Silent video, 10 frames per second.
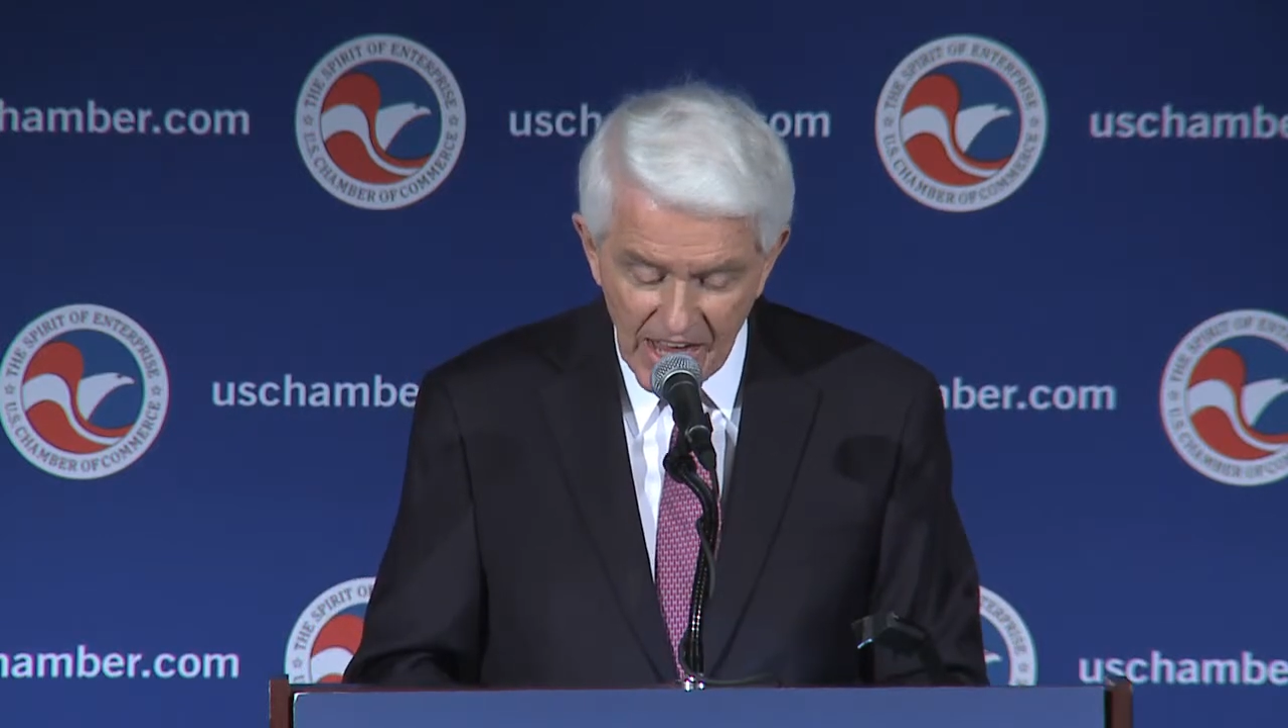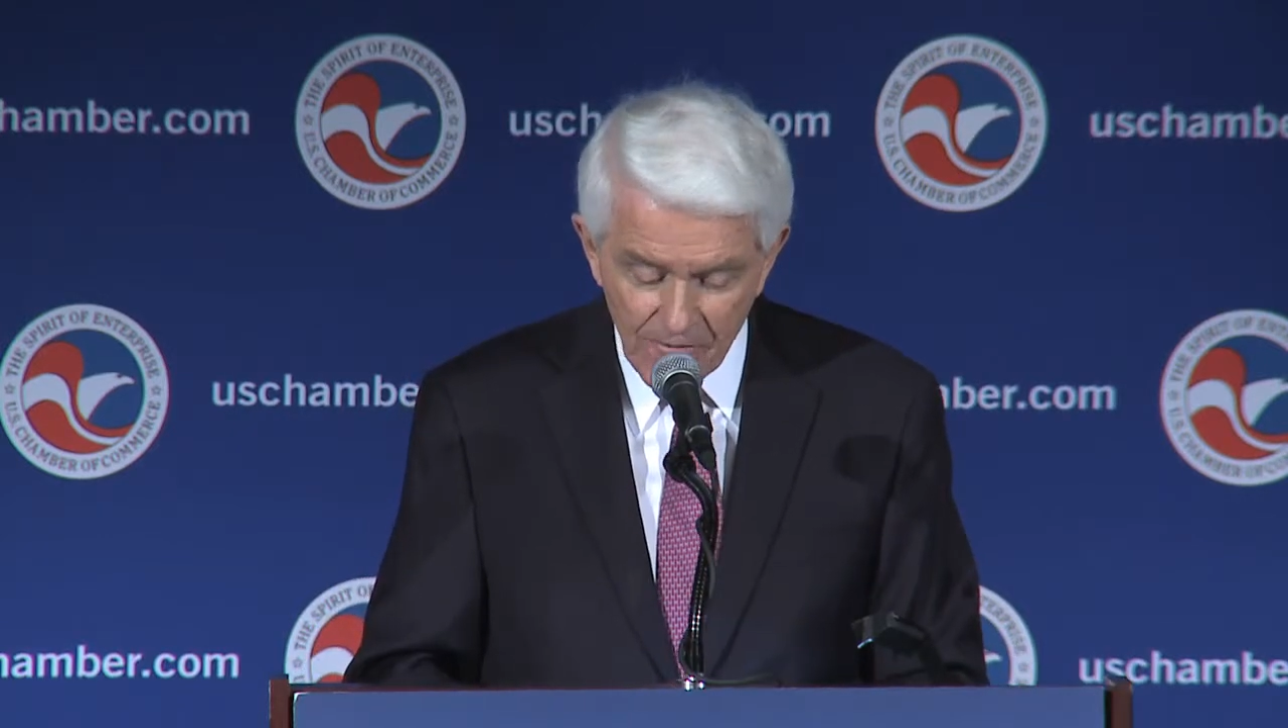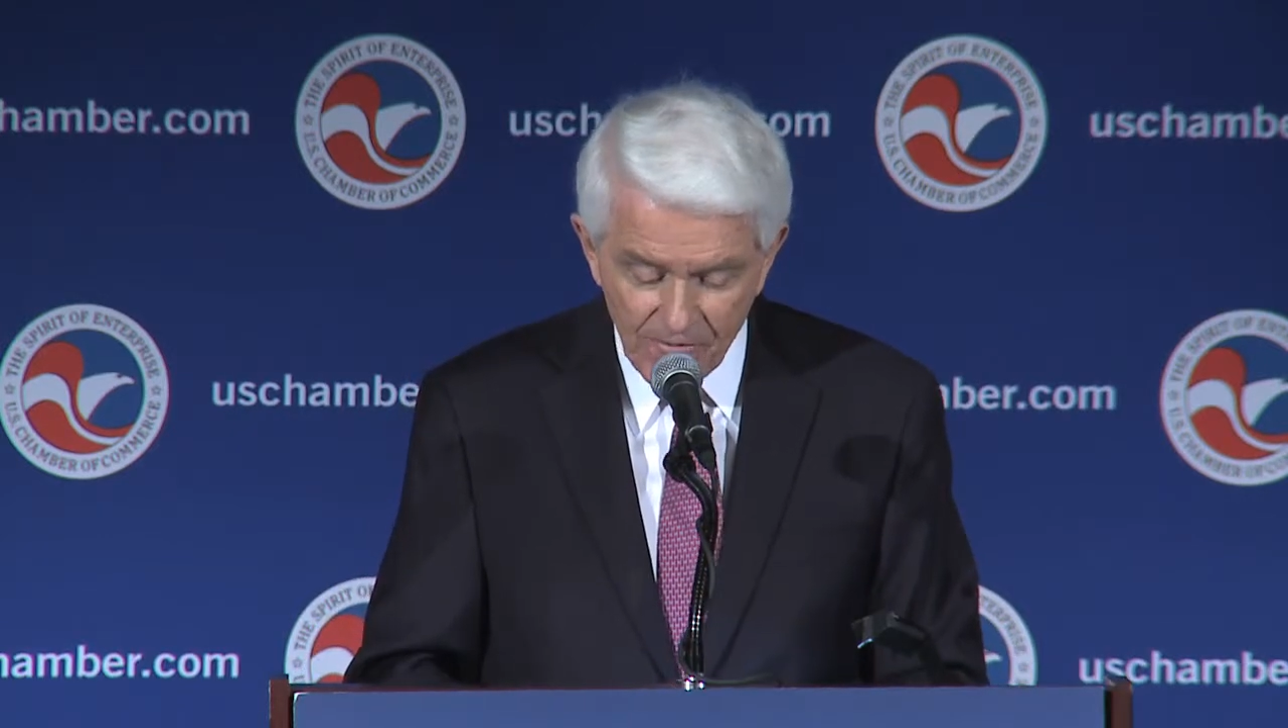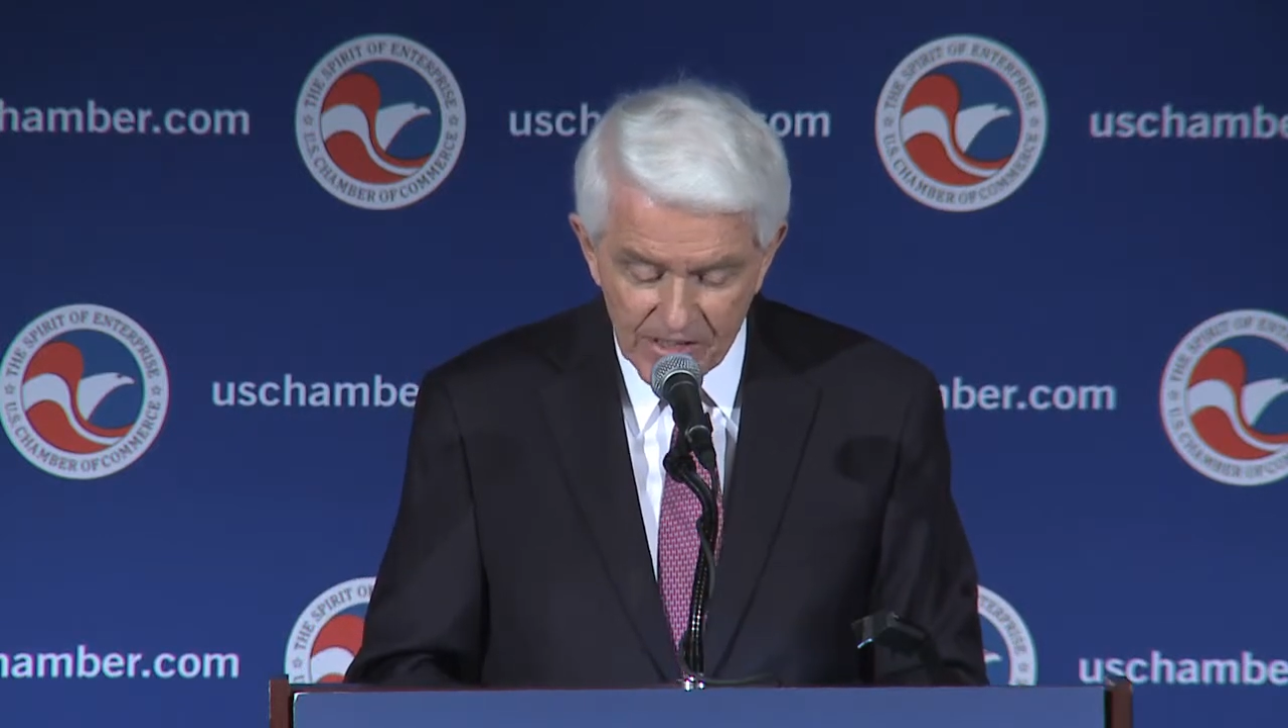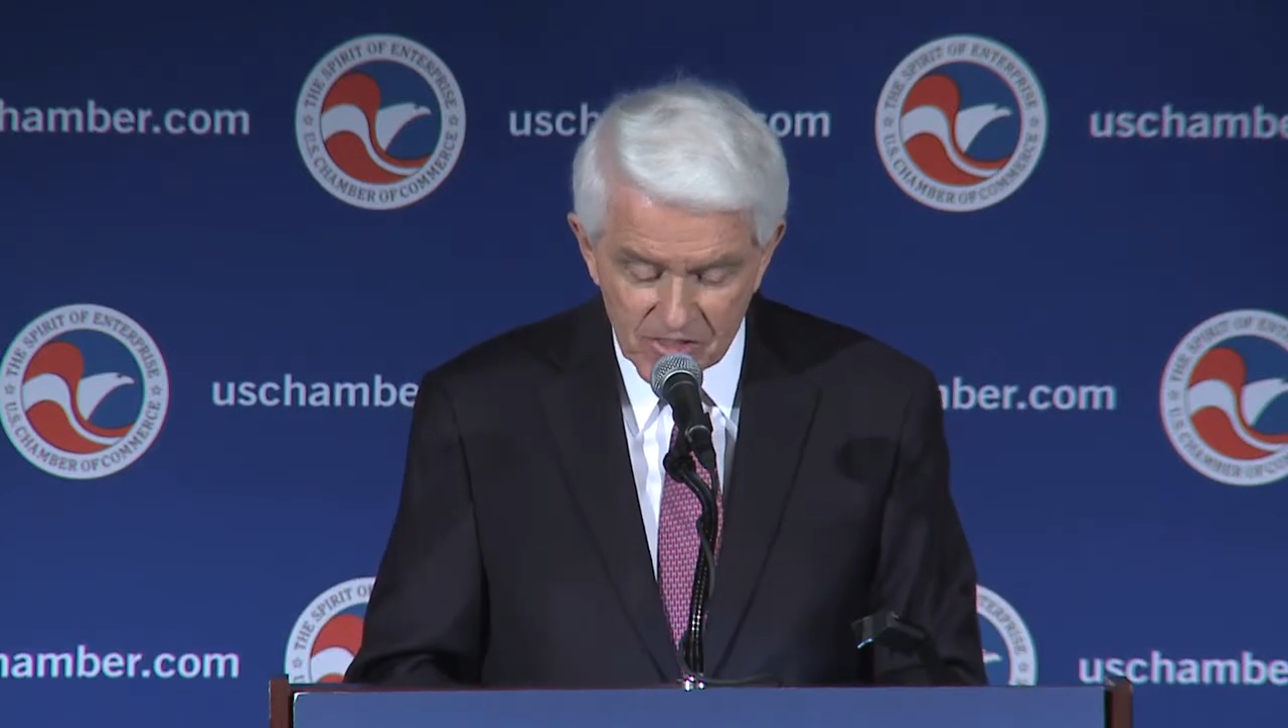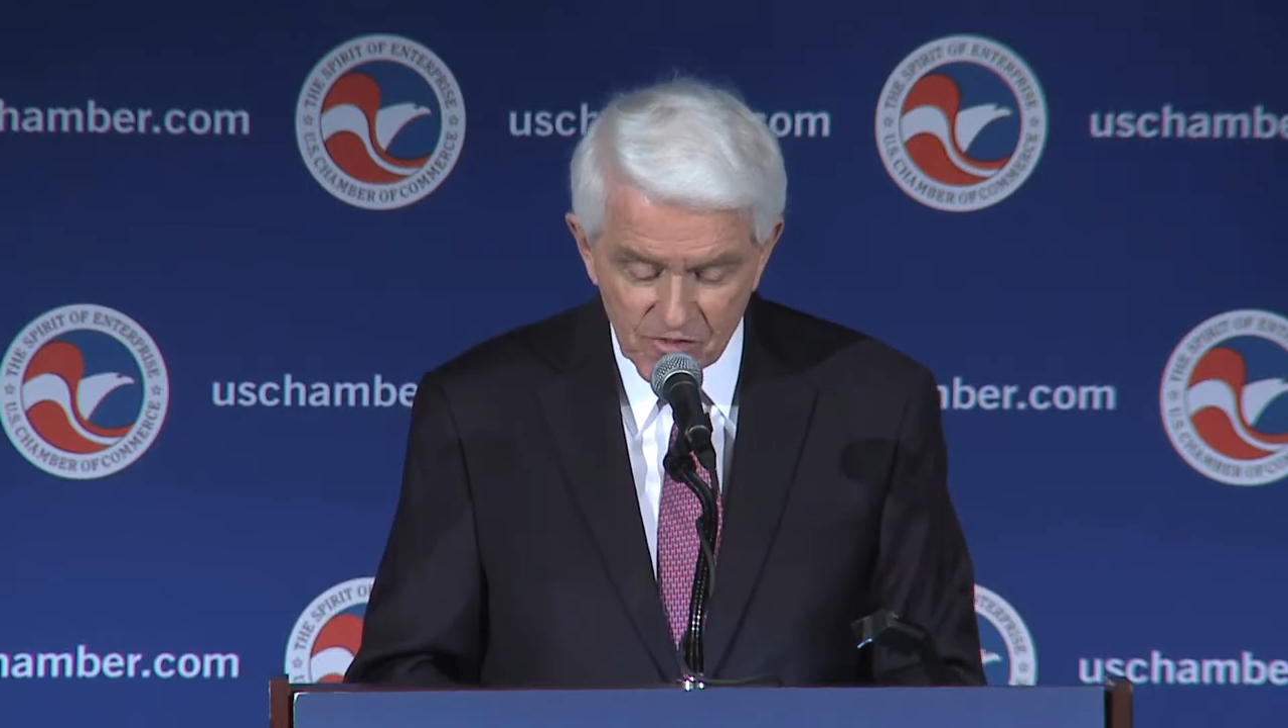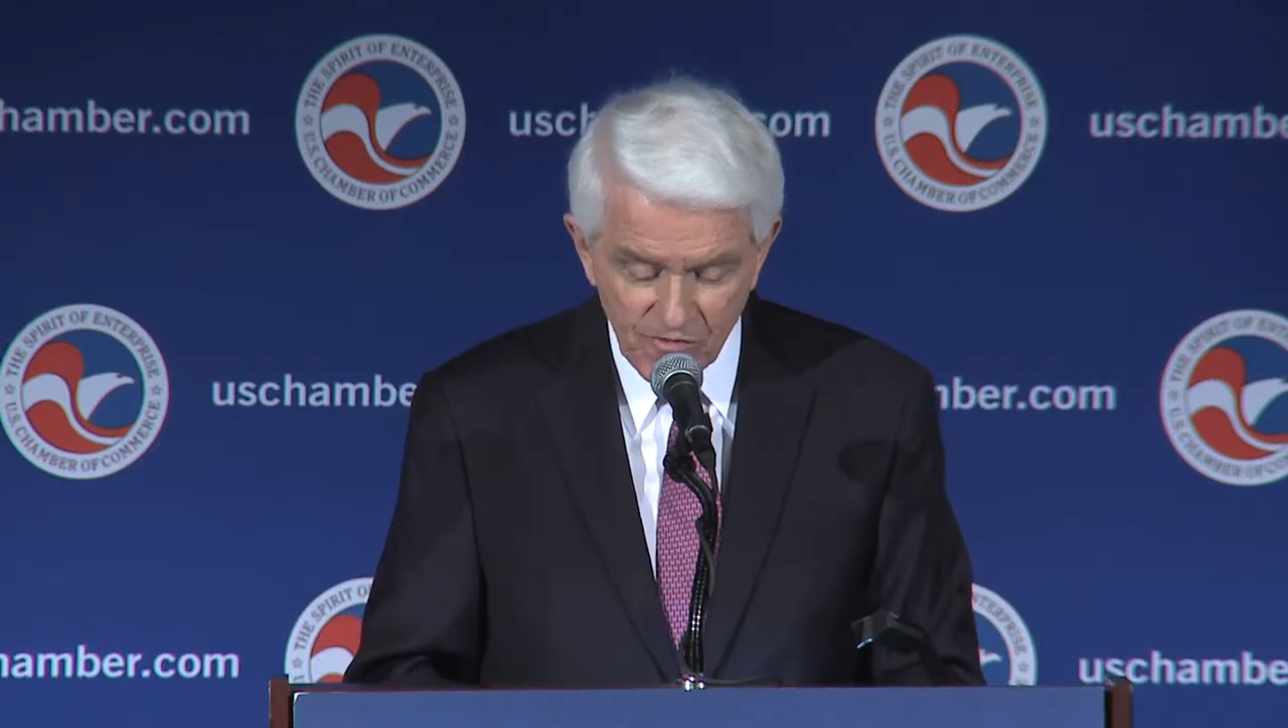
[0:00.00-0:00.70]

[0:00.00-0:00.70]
efforts